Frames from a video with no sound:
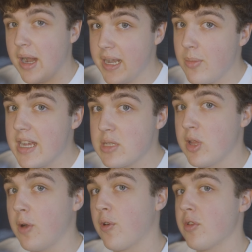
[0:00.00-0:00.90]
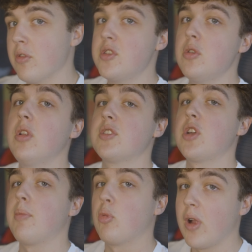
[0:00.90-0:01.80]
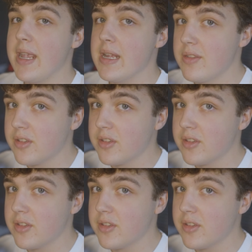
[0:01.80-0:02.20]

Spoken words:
anyways, without further ado, let's hop right into the